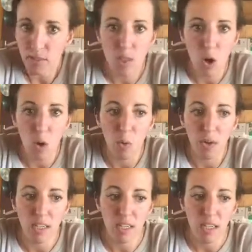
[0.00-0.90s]
So it
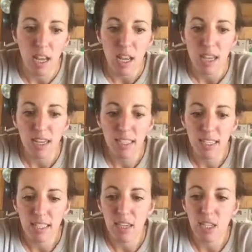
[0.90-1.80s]
wasn't
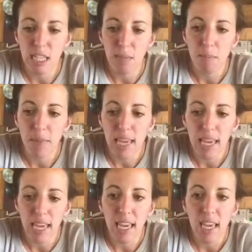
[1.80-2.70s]
necessarily
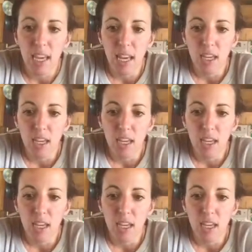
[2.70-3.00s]
me